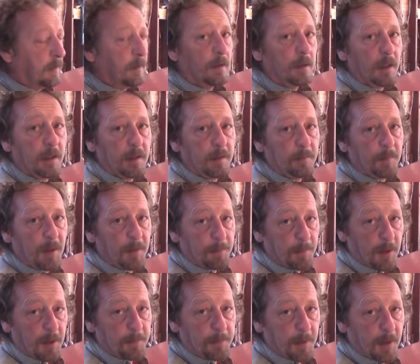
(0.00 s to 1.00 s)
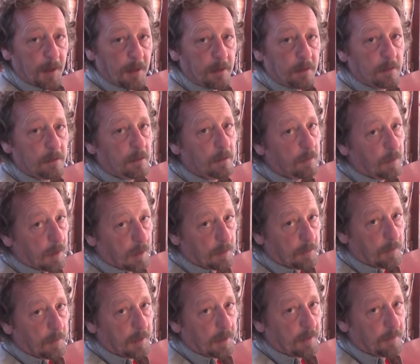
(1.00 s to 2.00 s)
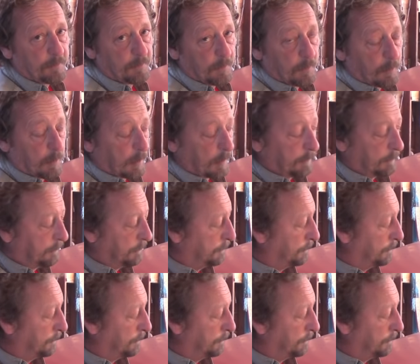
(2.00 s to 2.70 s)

letting my brake pedal go all the way to the floor.